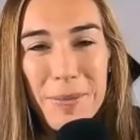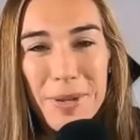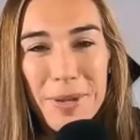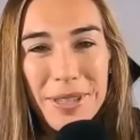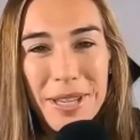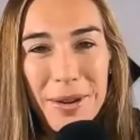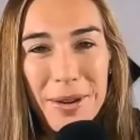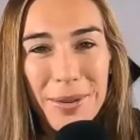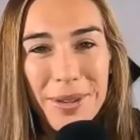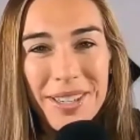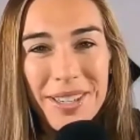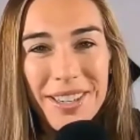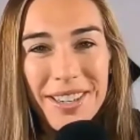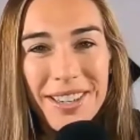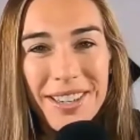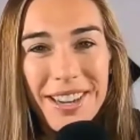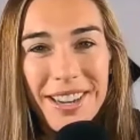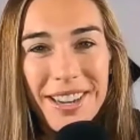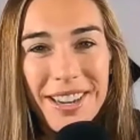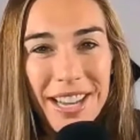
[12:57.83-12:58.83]
but they
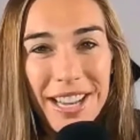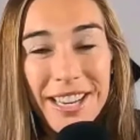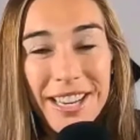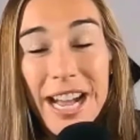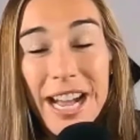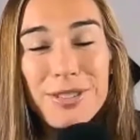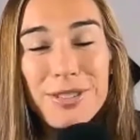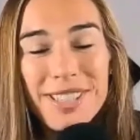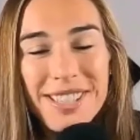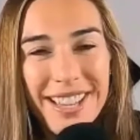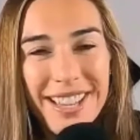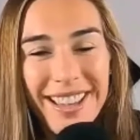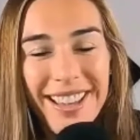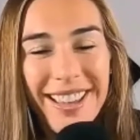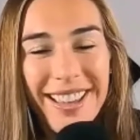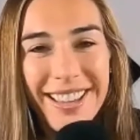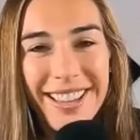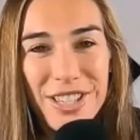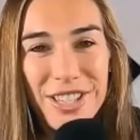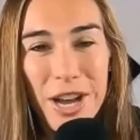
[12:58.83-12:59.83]
were
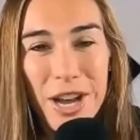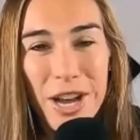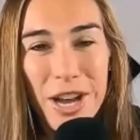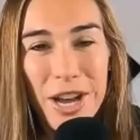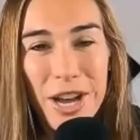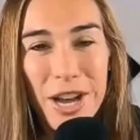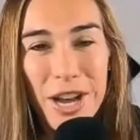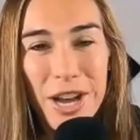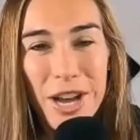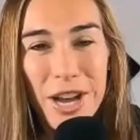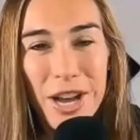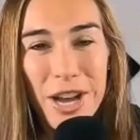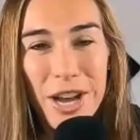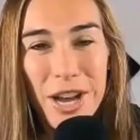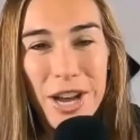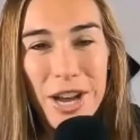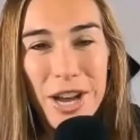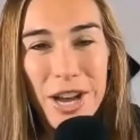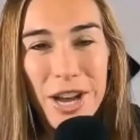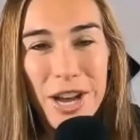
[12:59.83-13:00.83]
announcing and talking about how
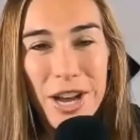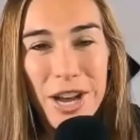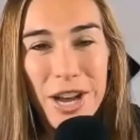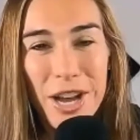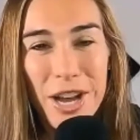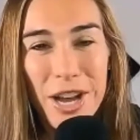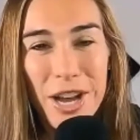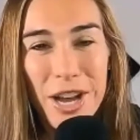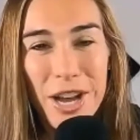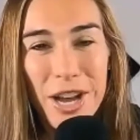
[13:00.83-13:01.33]
this would,